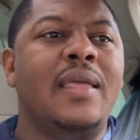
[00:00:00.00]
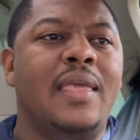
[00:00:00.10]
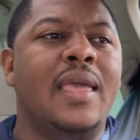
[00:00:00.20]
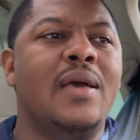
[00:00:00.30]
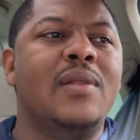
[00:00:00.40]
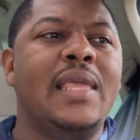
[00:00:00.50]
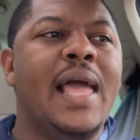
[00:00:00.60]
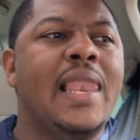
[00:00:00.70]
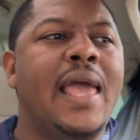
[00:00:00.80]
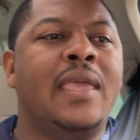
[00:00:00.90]
Yeah, only
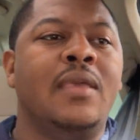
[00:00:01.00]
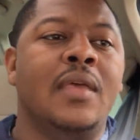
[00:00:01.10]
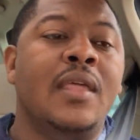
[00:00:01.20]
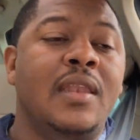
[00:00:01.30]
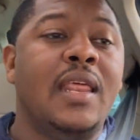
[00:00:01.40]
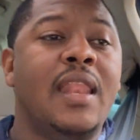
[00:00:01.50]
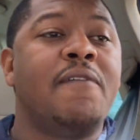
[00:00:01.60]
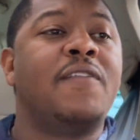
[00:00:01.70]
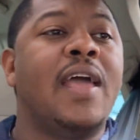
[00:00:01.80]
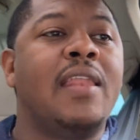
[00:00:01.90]
I like you. Then
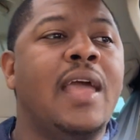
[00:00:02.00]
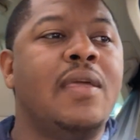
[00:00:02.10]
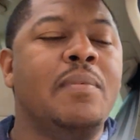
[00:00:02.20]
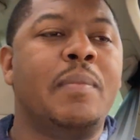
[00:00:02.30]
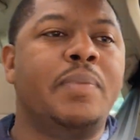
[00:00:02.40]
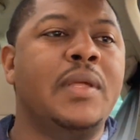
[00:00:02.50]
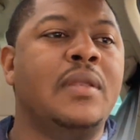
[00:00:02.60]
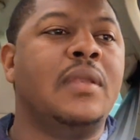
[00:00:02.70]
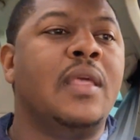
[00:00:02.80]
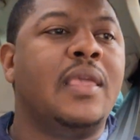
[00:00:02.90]
I found out he been
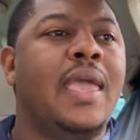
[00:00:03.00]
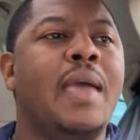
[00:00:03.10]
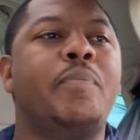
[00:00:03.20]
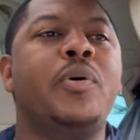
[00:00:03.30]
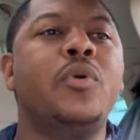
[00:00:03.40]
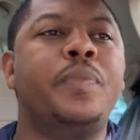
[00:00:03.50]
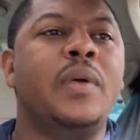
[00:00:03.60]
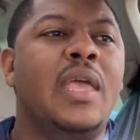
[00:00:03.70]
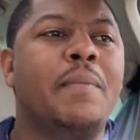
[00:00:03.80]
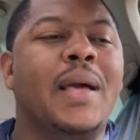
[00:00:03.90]
putting cat poop
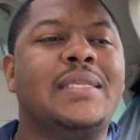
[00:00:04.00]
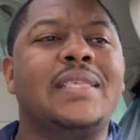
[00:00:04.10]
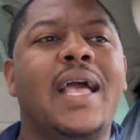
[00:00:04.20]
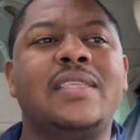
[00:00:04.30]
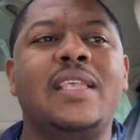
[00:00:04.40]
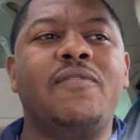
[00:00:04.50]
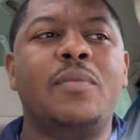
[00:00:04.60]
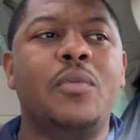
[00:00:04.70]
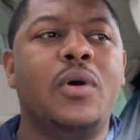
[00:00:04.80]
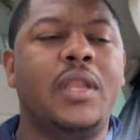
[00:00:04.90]
in my socks
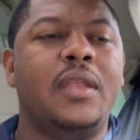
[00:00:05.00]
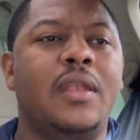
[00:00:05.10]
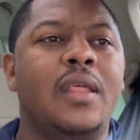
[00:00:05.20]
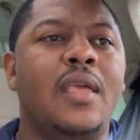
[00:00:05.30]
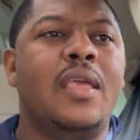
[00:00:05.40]
every morning.